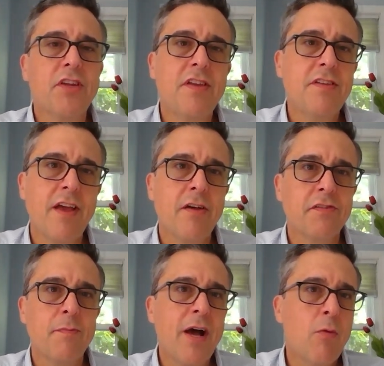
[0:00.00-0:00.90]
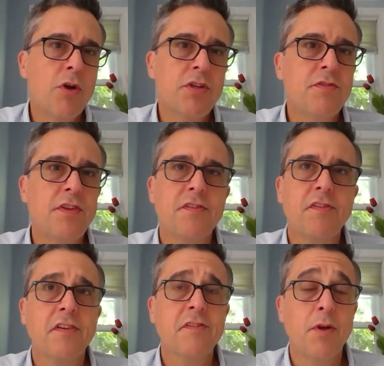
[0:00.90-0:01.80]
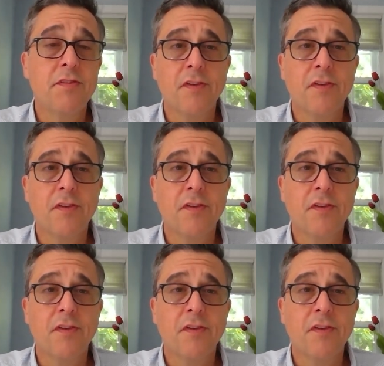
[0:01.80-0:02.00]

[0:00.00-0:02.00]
details about one you did 6 months